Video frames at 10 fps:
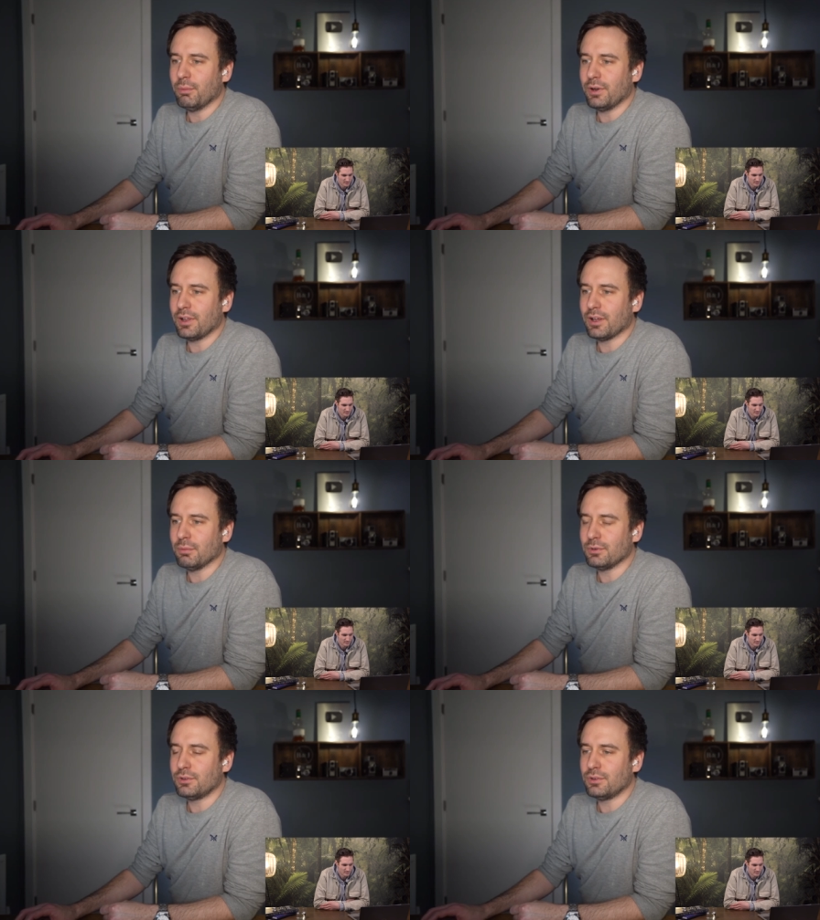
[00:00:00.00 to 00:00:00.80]
when it
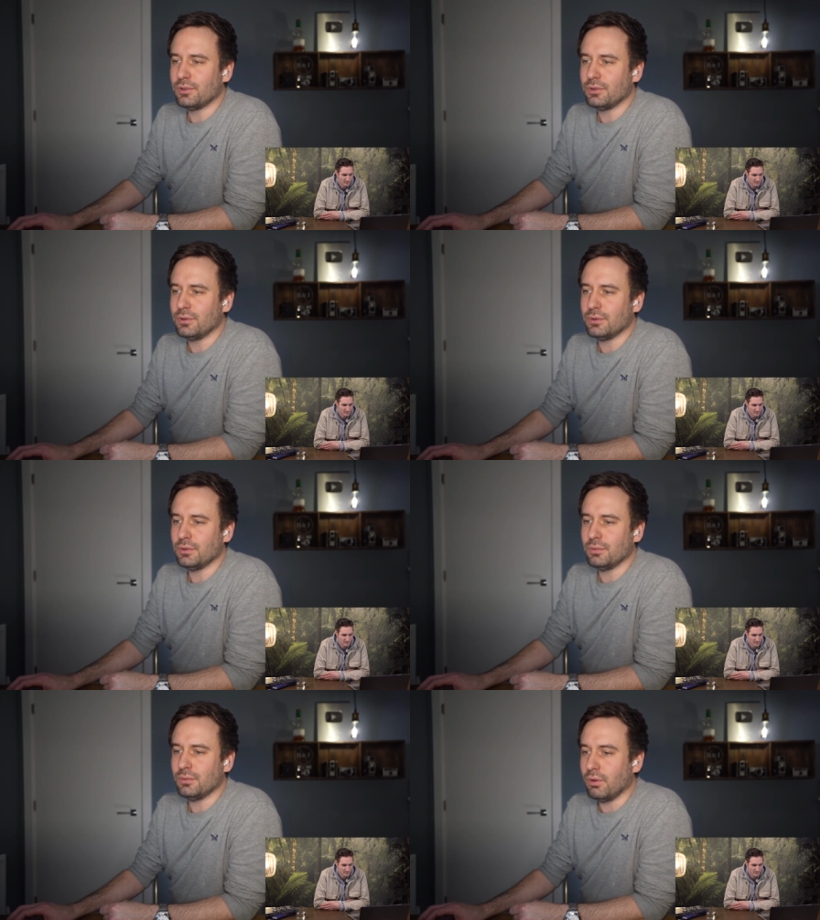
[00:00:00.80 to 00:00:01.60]
comes
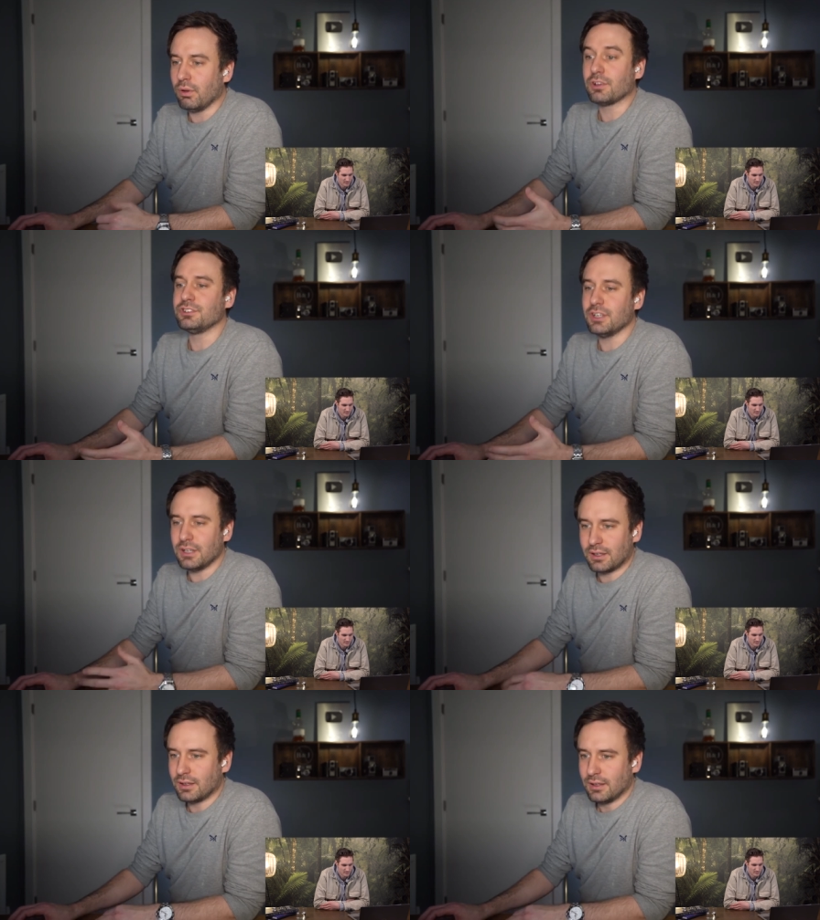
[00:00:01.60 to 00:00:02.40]
to
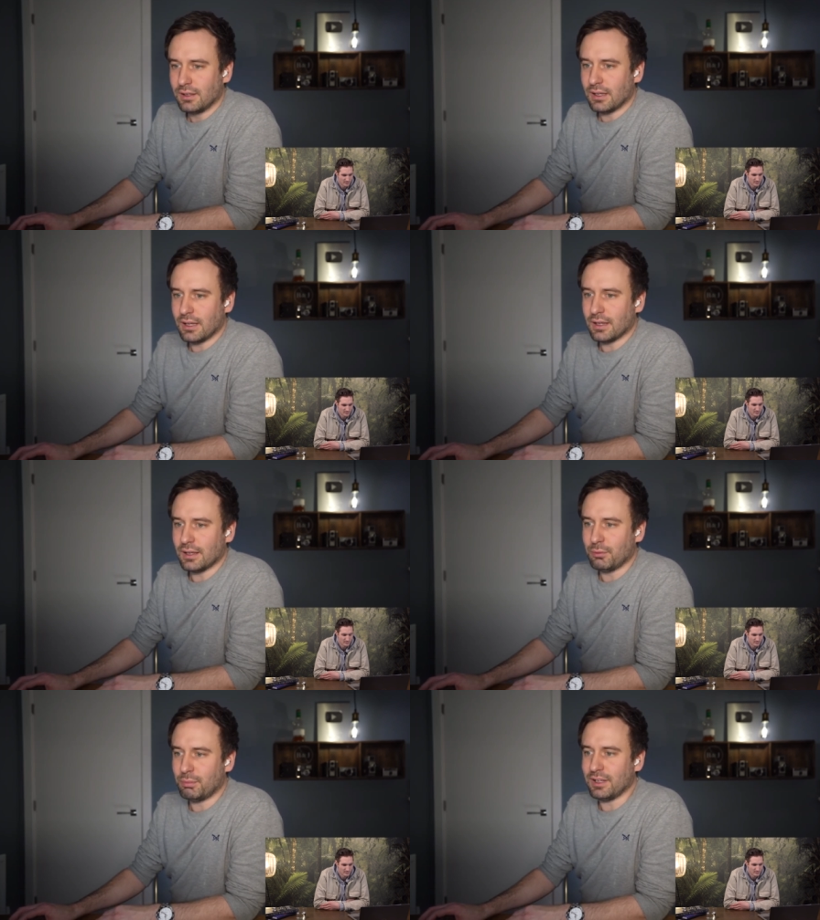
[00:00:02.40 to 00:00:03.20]
logic
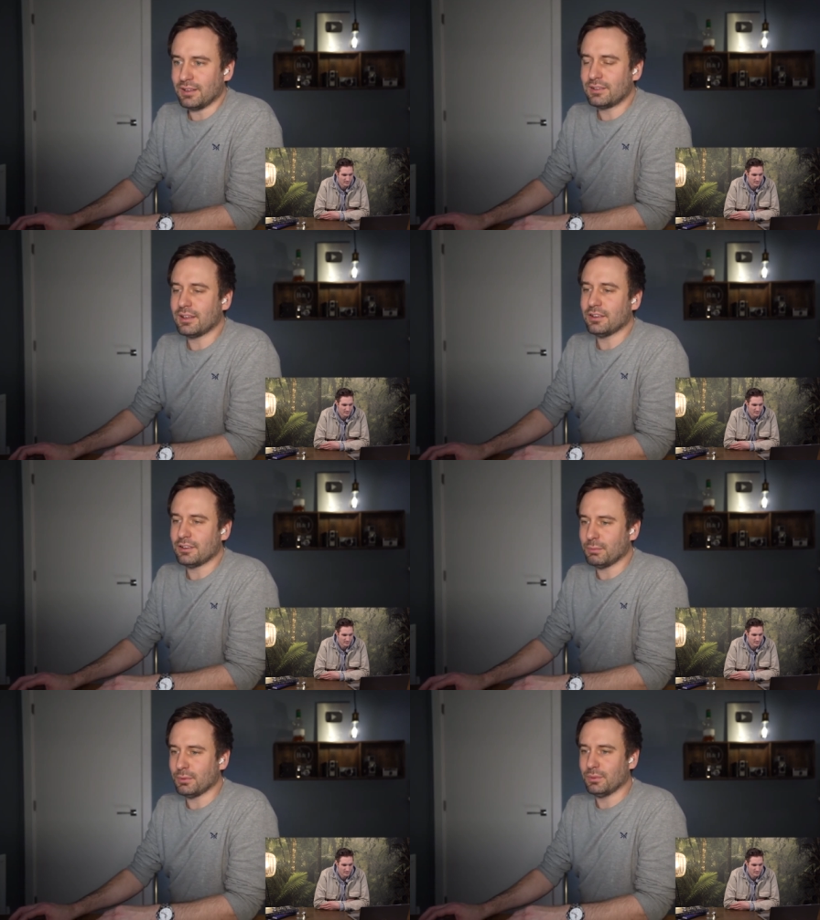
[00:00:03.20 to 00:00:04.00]
and being
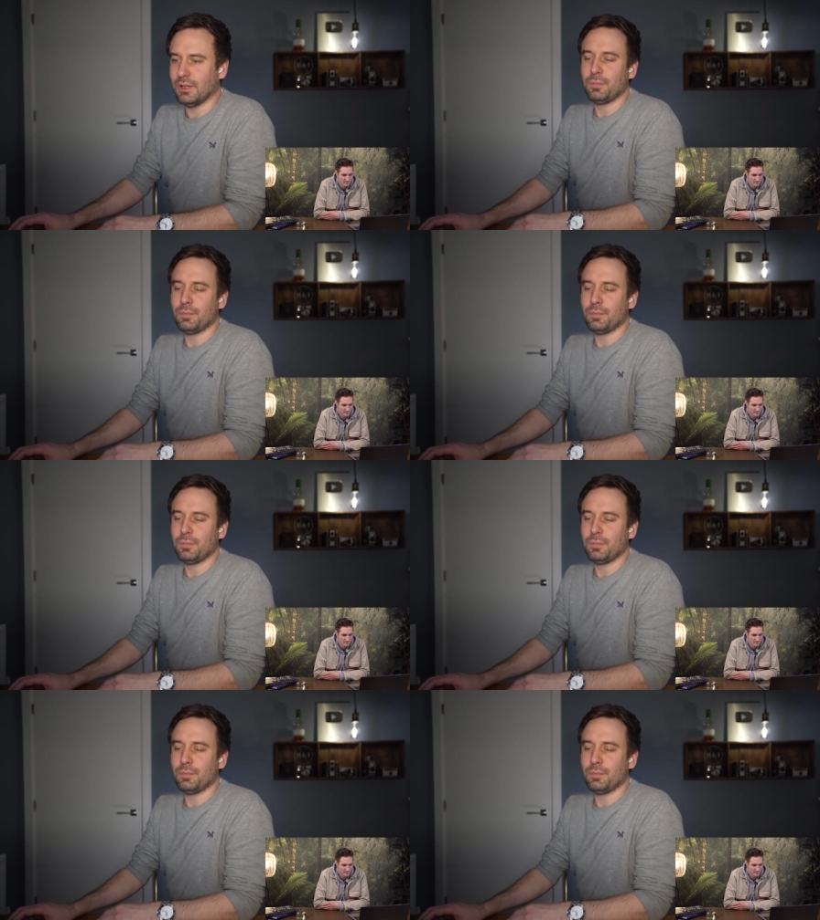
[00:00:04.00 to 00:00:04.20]
sensible.